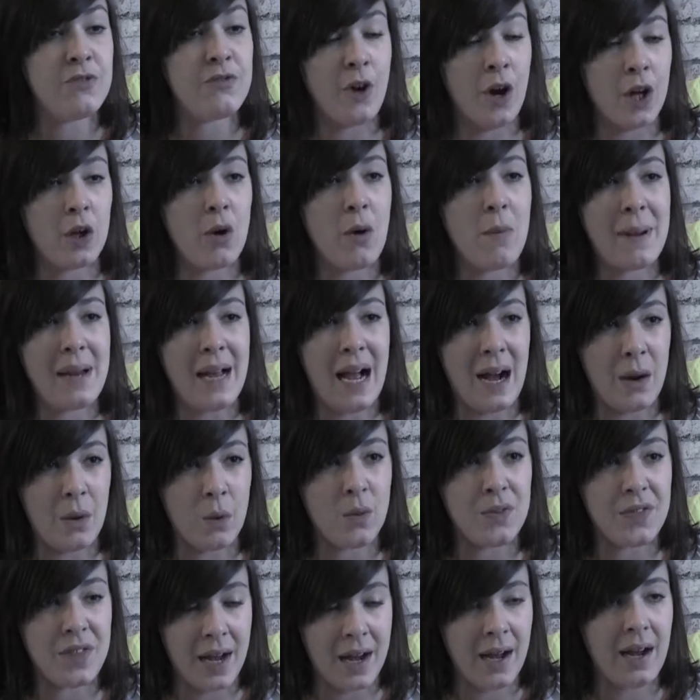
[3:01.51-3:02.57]
follow me out
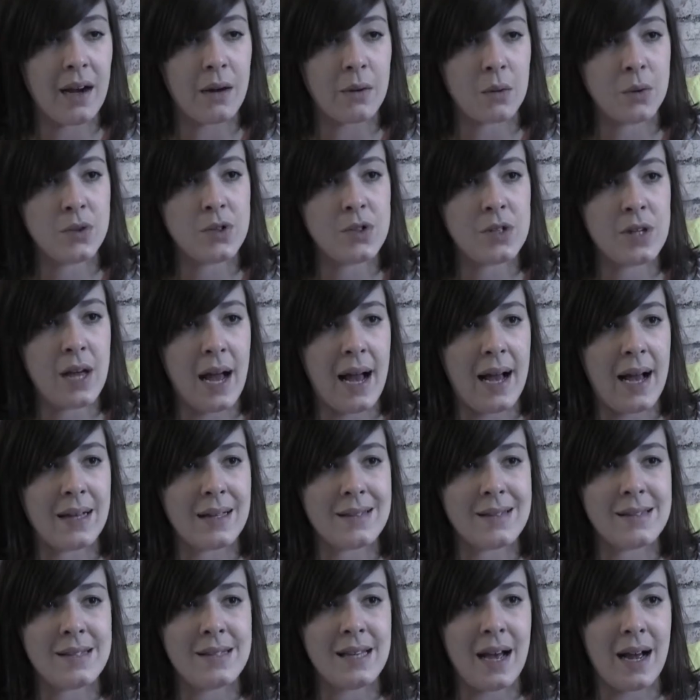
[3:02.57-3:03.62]
of the house,
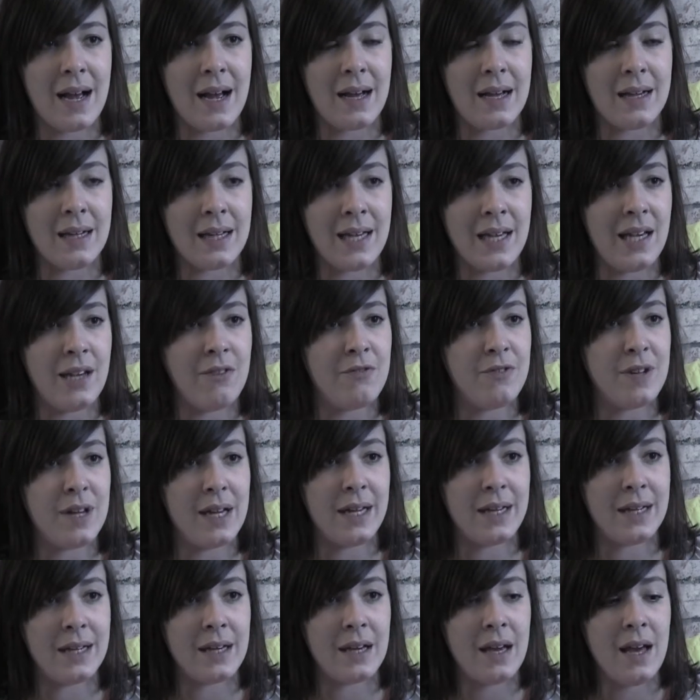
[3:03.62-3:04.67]
as that
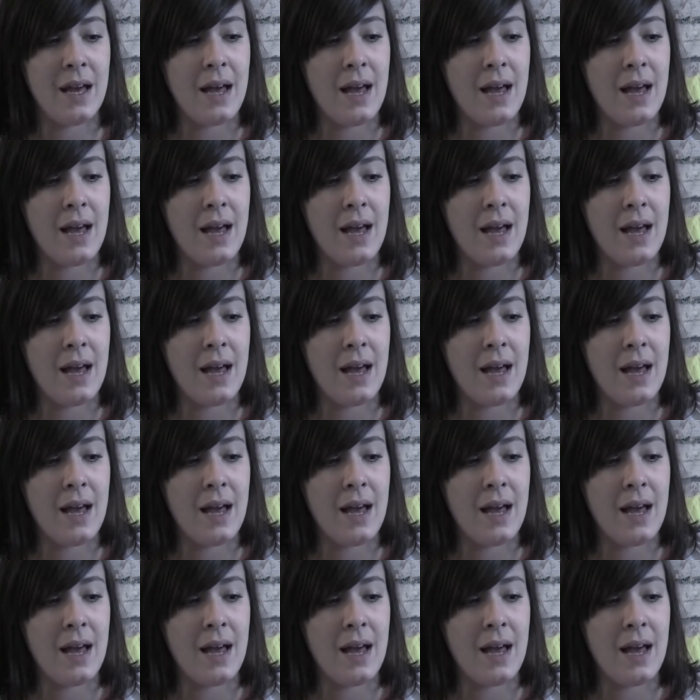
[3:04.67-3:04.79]
evening